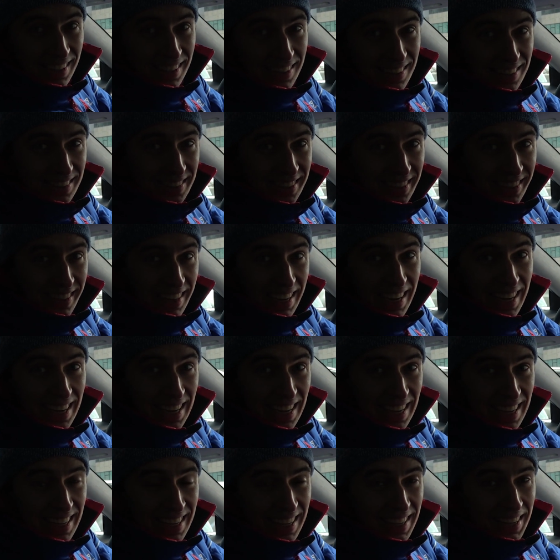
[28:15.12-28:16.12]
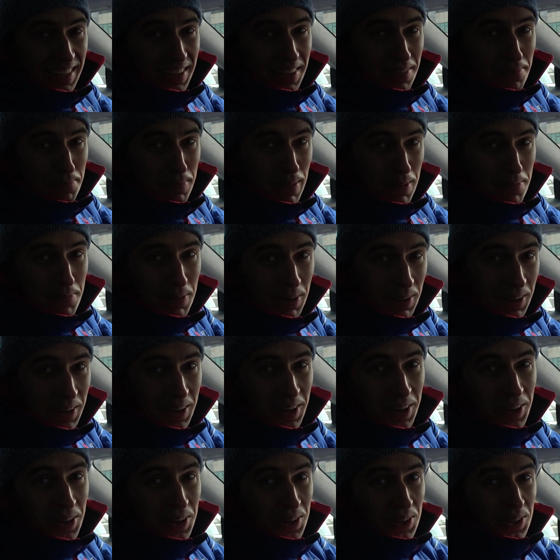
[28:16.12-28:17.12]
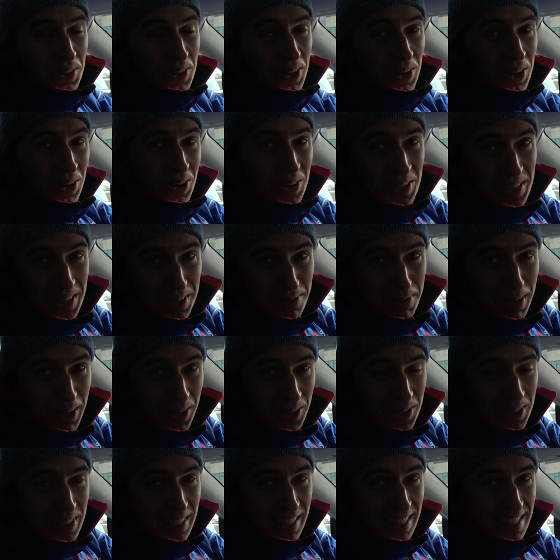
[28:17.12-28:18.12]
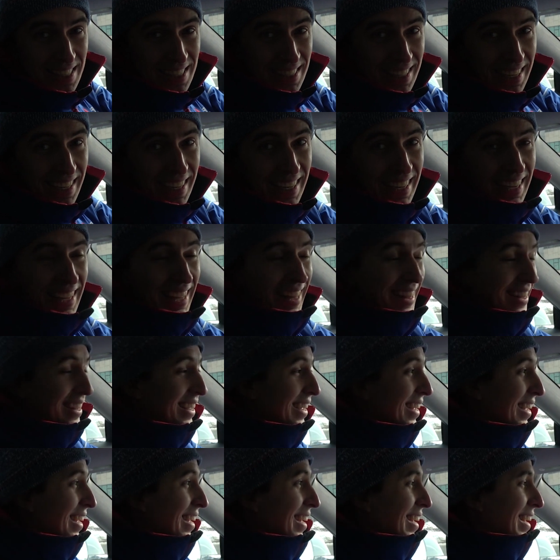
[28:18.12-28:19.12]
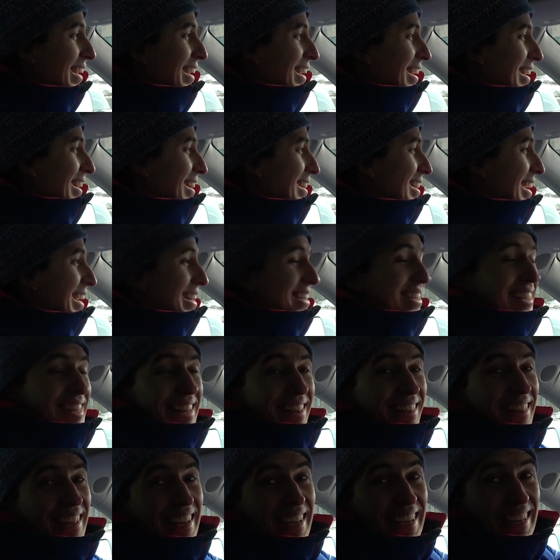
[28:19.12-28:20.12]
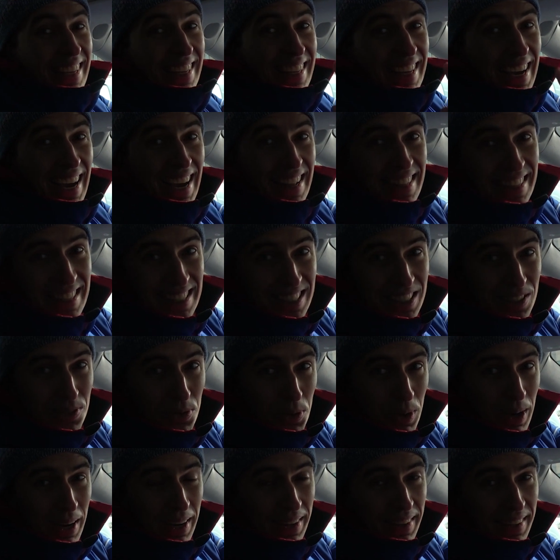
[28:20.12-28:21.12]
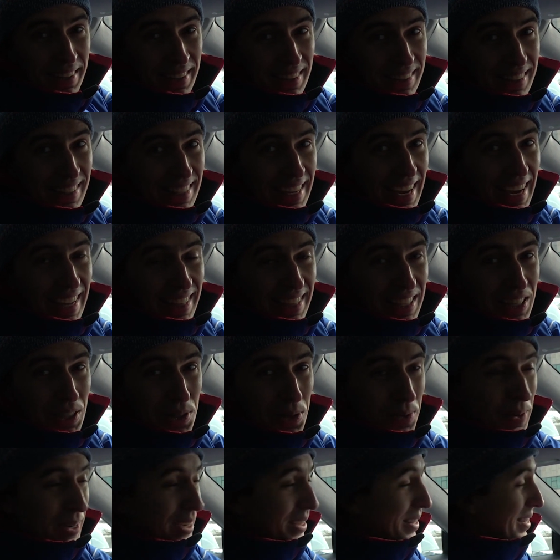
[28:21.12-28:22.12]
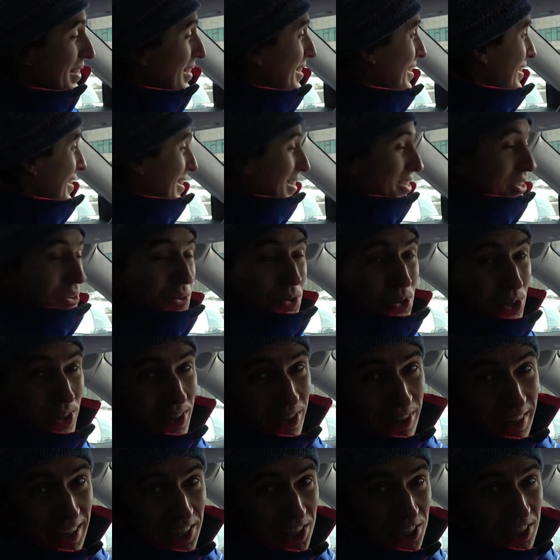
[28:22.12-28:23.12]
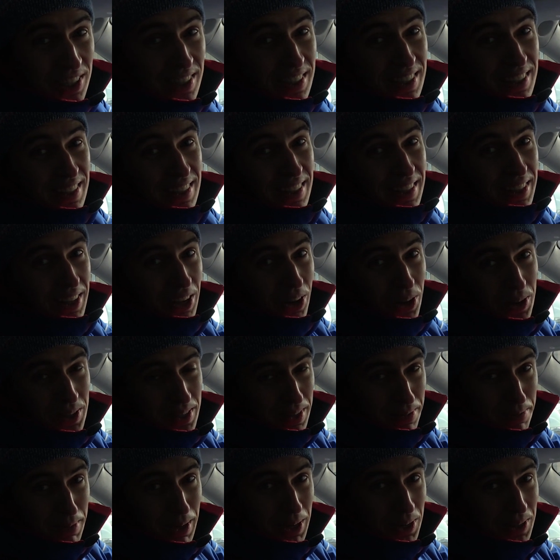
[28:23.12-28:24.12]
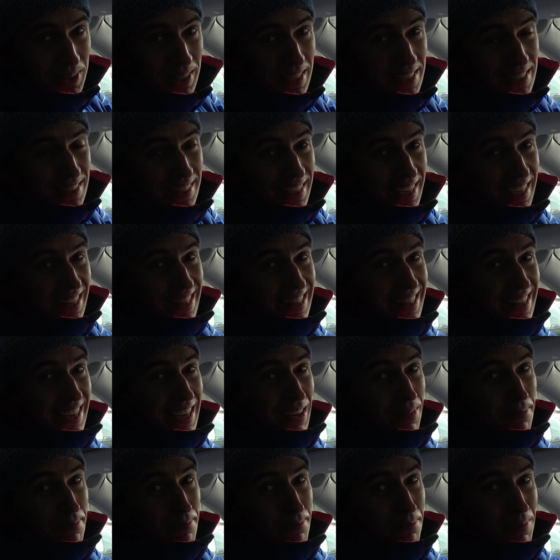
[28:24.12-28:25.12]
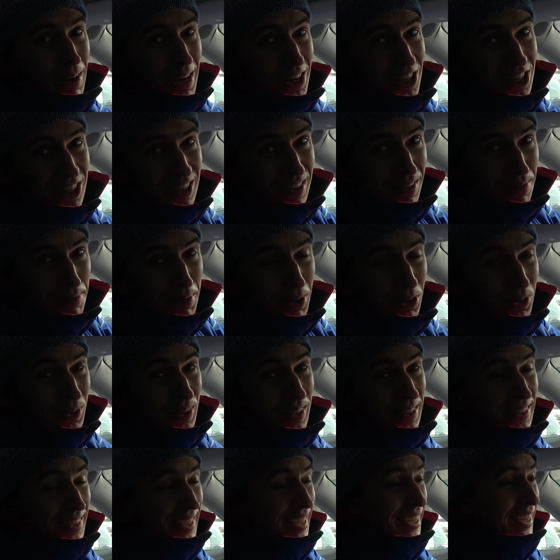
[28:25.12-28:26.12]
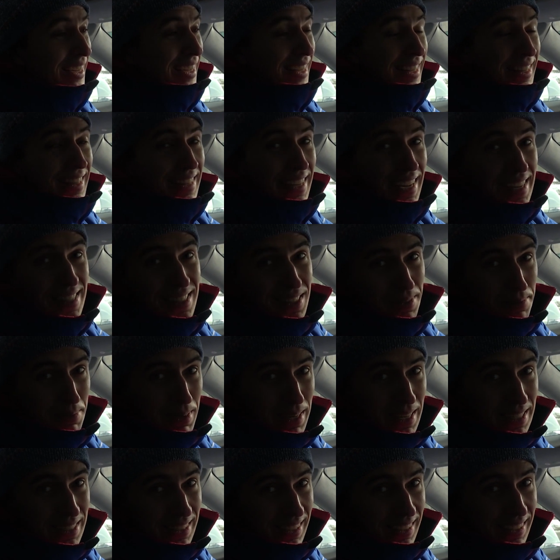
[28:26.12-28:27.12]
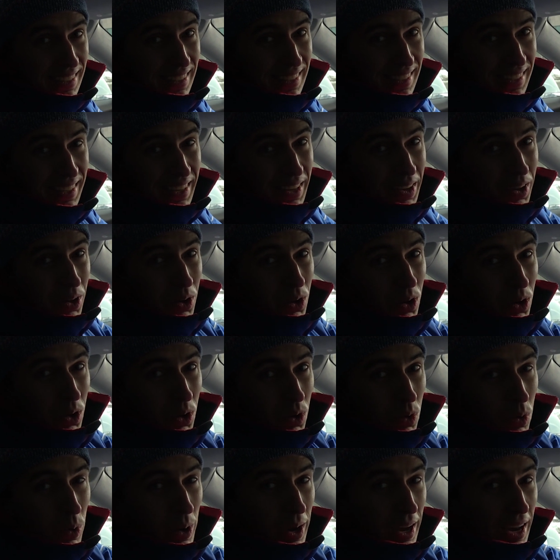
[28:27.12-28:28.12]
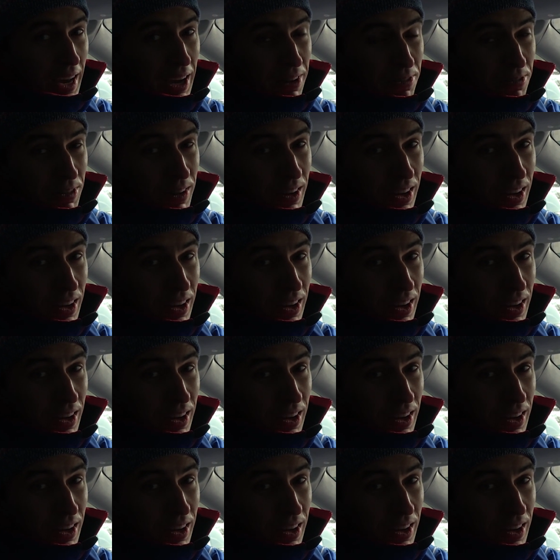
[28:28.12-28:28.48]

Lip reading: There are people who knows about Tesla, and that's the youngest one. The new generation knows about Tesla and they passionate about it. That's amazing. We have